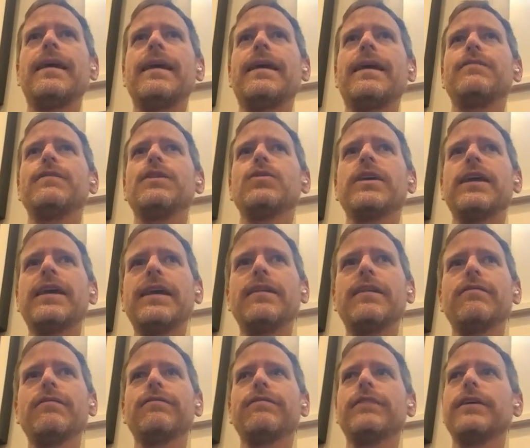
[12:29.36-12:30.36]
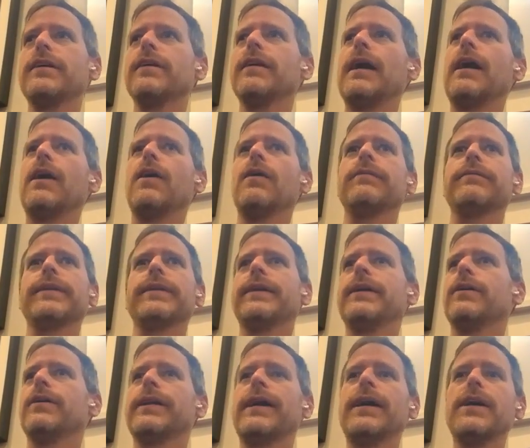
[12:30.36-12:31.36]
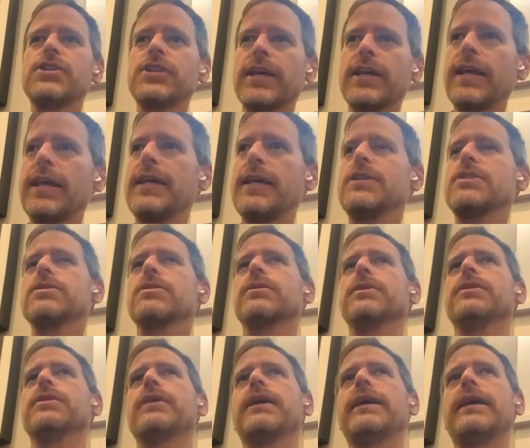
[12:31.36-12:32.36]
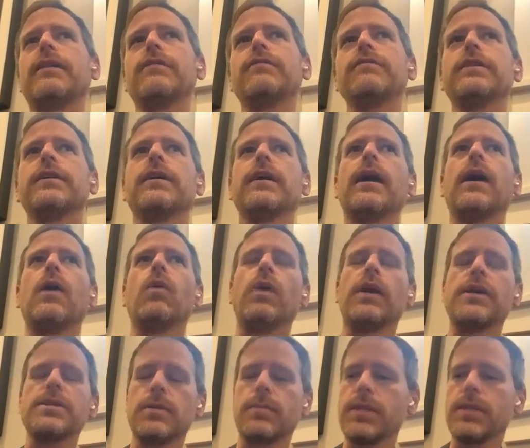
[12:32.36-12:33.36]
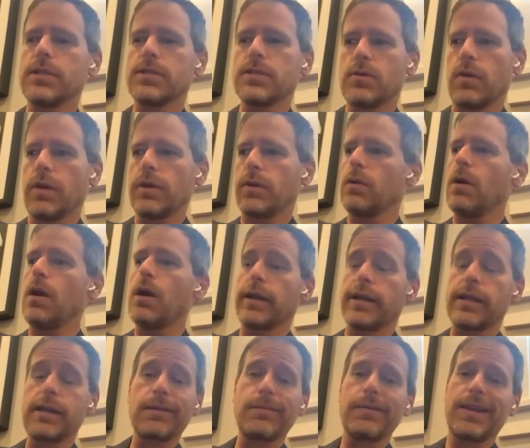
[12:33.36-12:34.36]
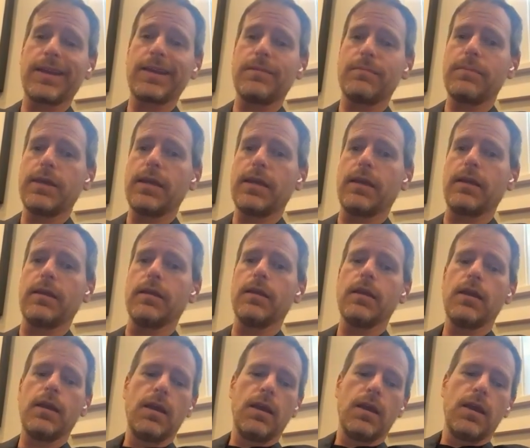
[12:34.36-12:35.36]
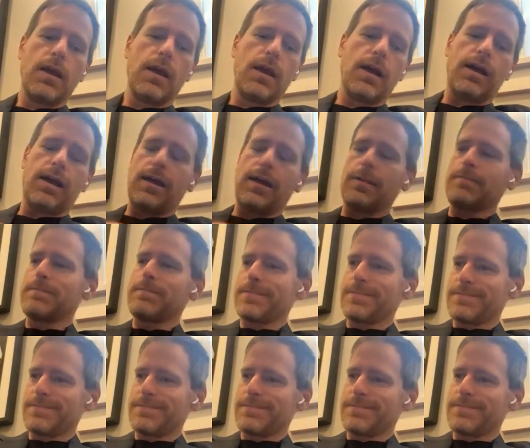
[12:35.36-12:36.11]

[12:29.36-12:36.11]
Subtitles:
if you can't figure out, an edge case, or you can't figure out why something's going wrong, it can be uh,